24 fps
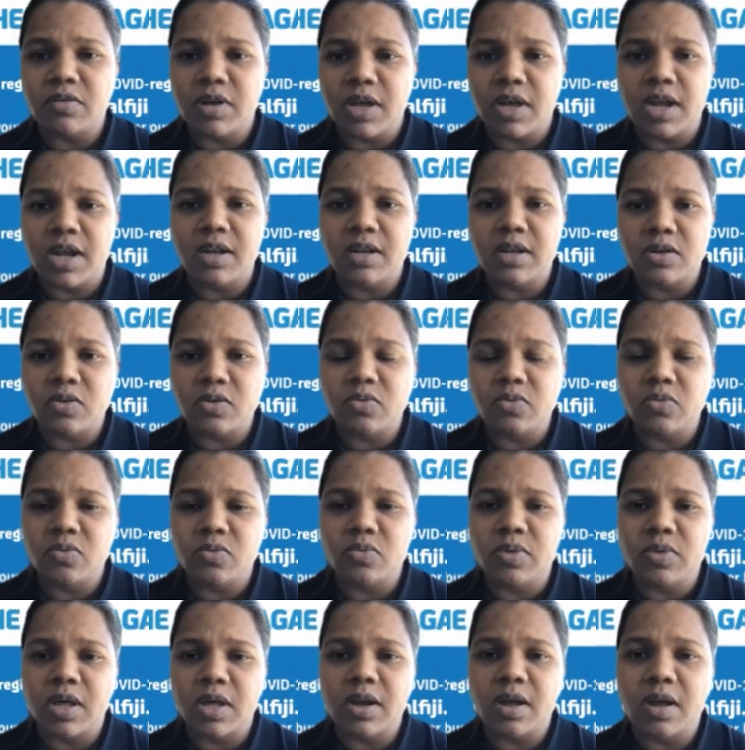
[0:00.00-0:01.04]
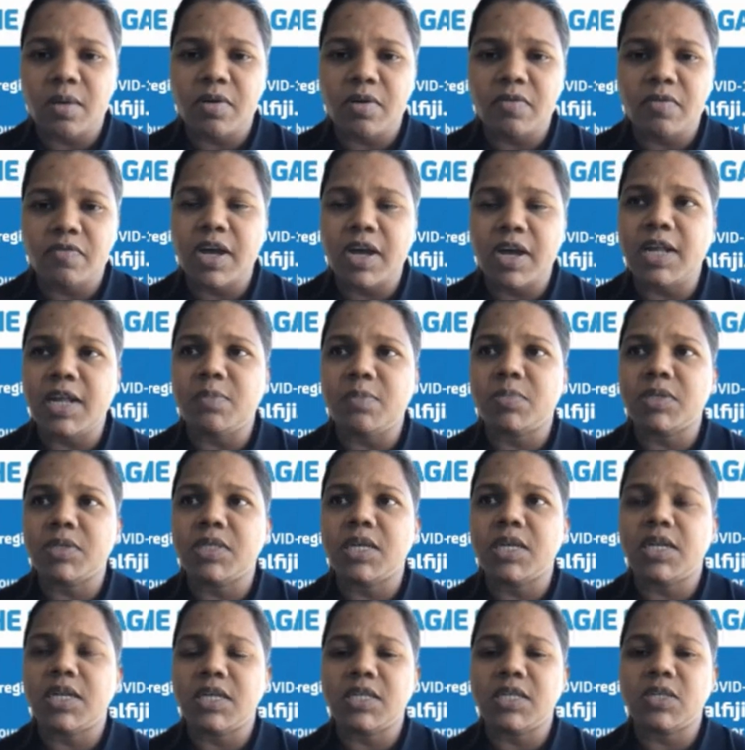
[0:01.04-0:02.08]
get to that above
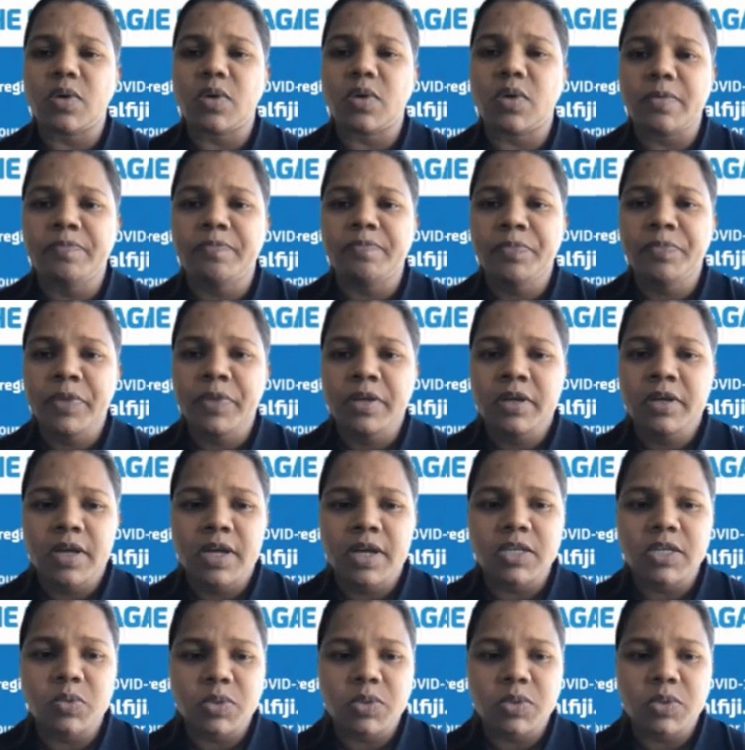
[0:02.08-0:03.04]
90% as well as we